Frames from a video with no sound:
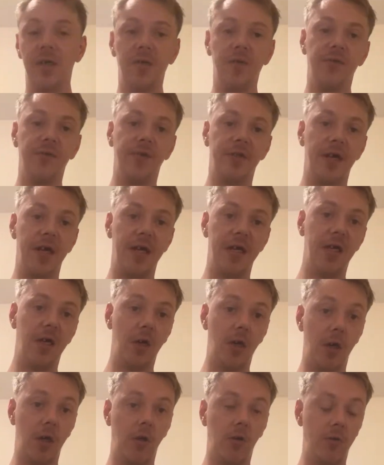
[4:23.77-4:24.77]
that
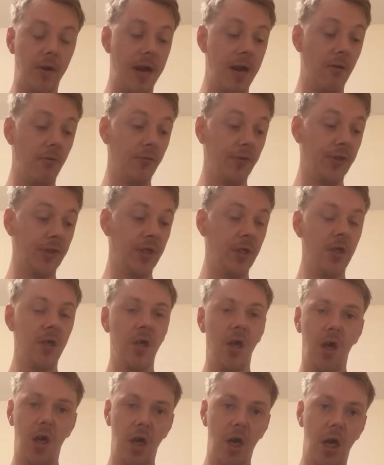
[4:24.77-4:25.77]
are around.
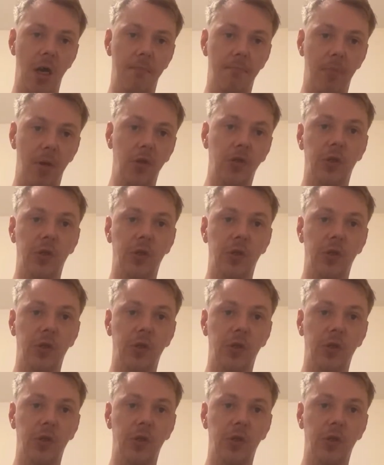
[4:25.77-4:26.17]
Most